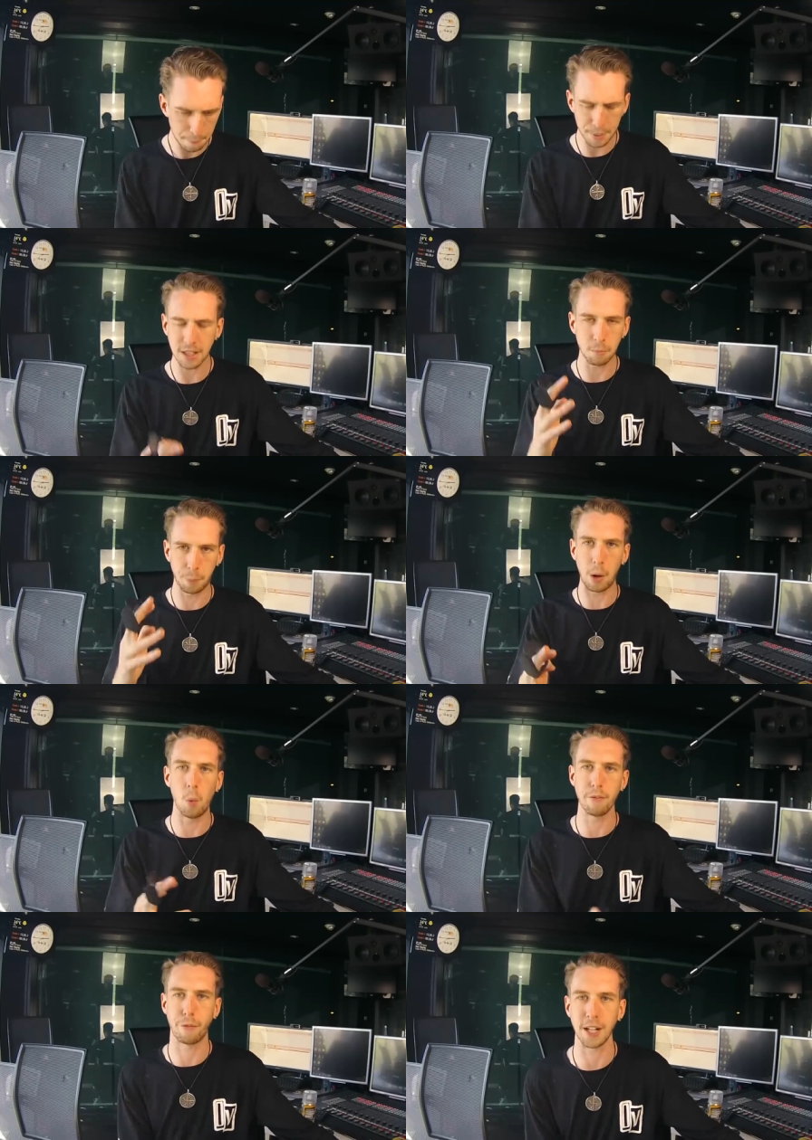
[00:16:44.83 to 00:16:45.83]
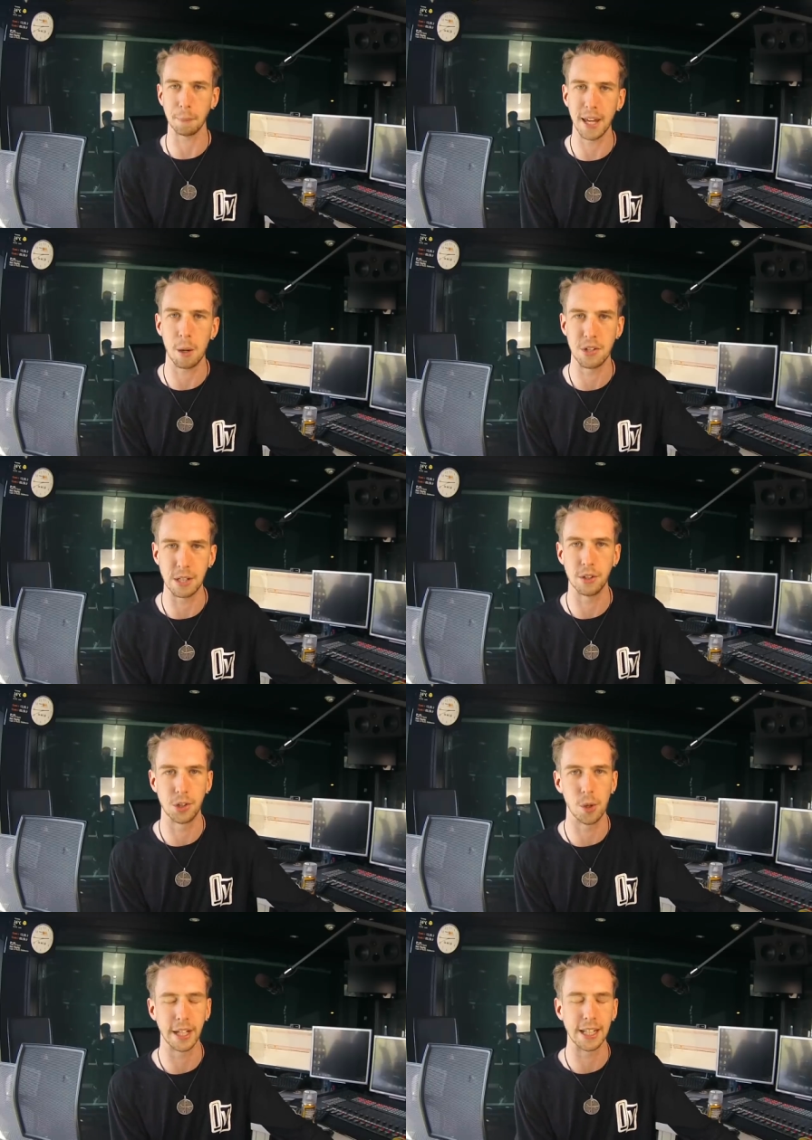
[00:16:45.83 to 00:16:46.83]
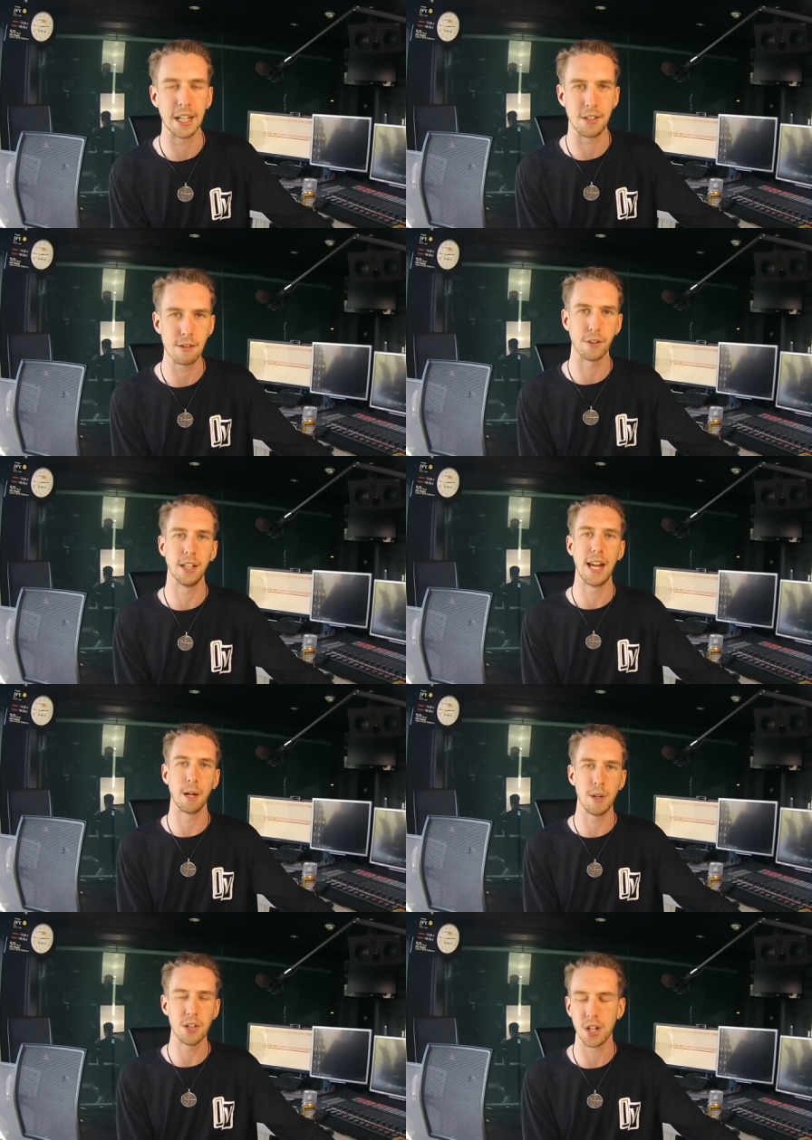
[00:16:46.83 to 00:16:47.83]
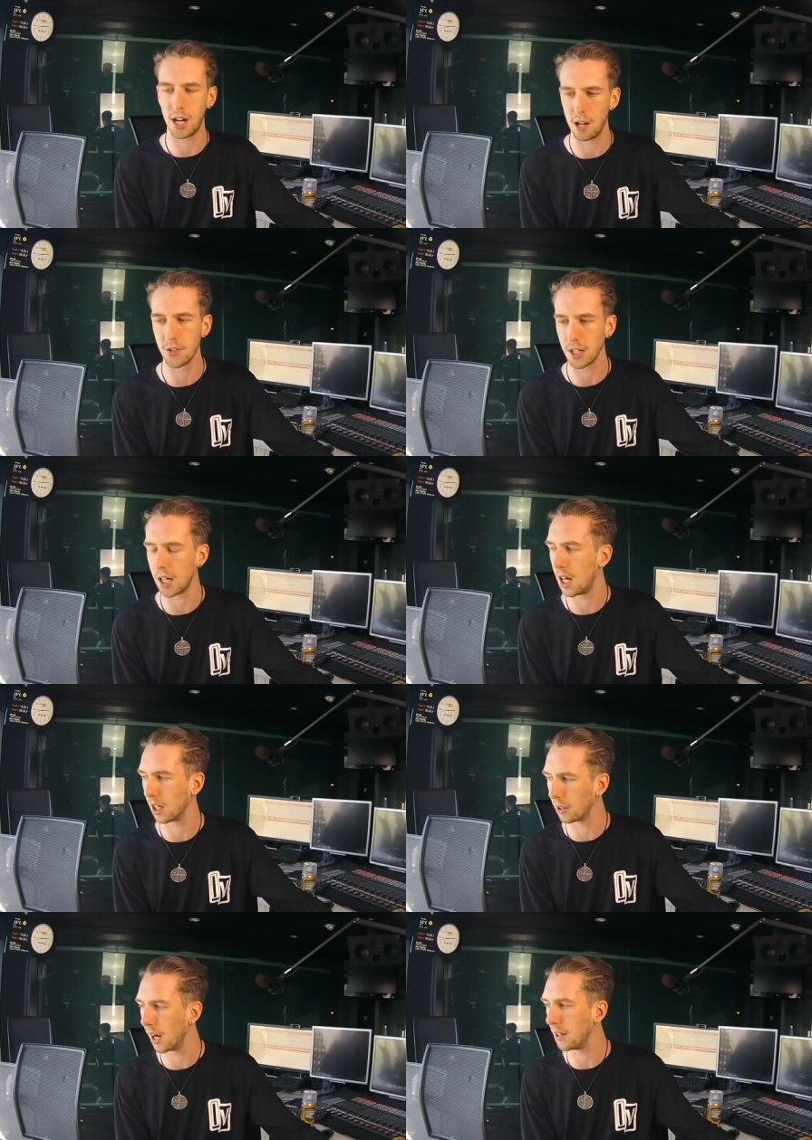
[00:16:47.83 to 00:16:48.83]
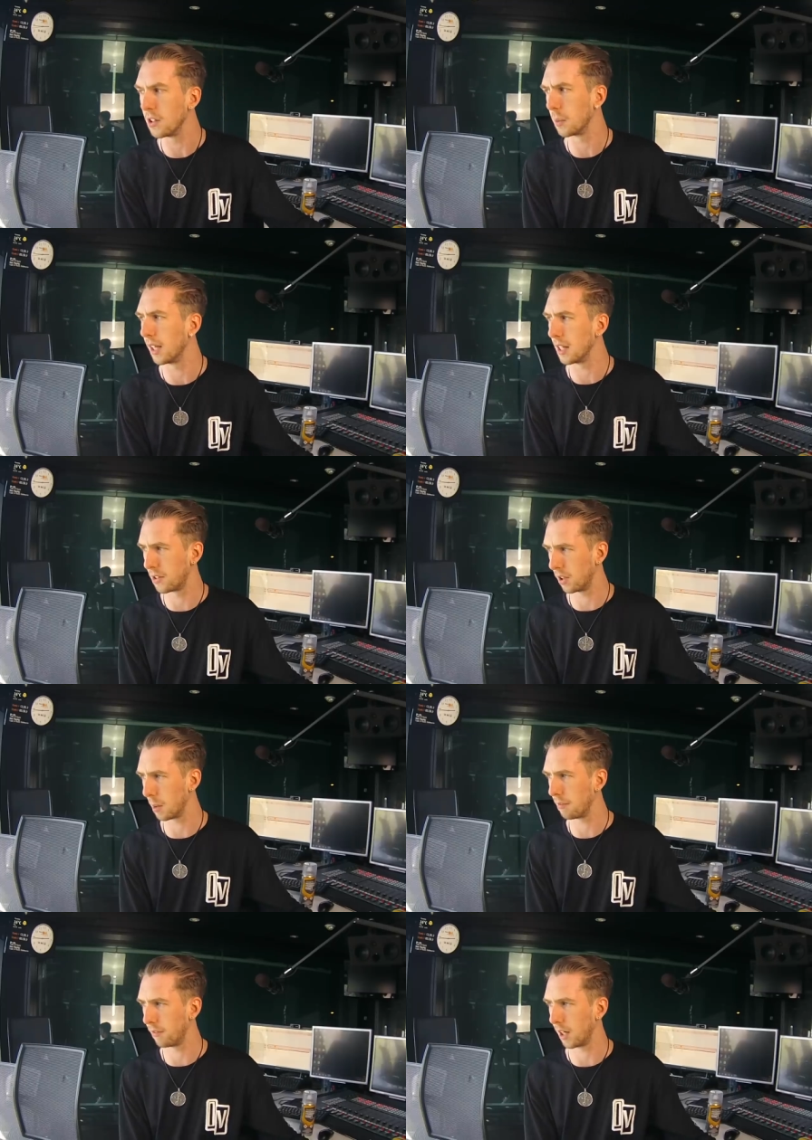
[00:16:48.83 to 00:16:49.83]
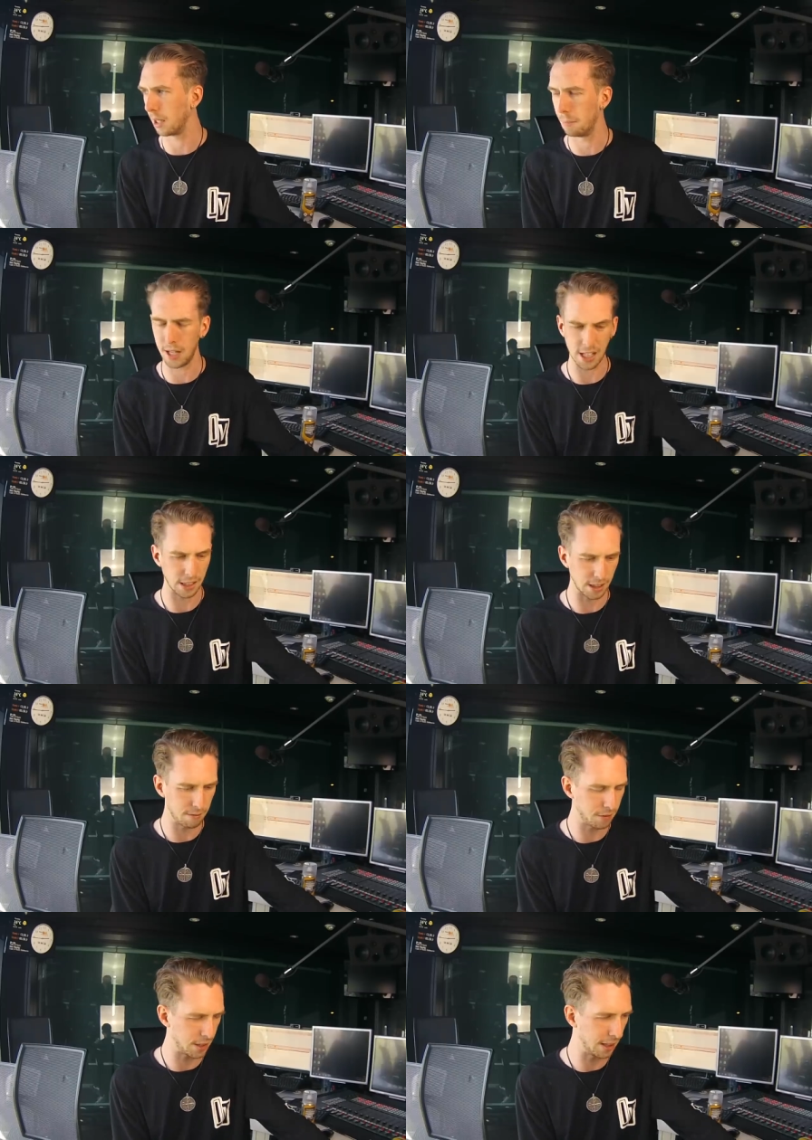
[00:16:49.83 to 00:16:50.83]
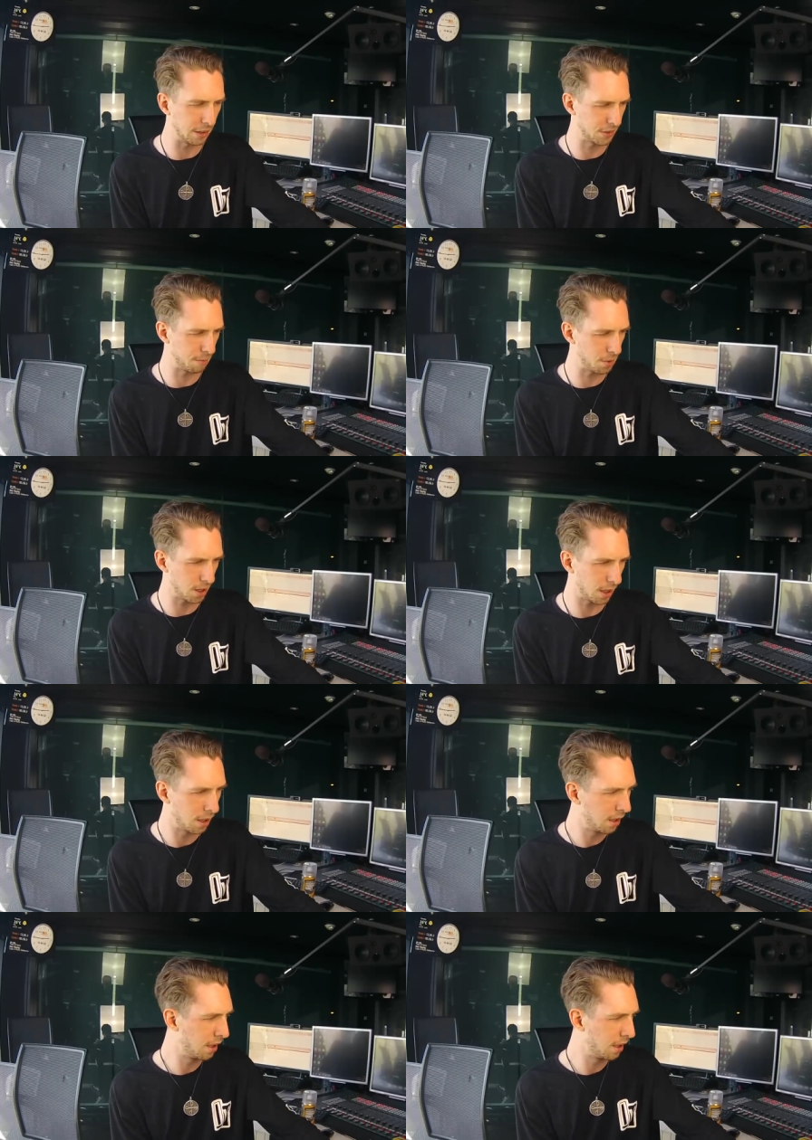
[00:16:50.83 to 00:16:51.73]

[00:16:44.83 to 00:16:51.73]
but but what freaked me out was they were talking in a different language. I was like, oh great, this is why they're talking about fucking beheading the infidel or some shit.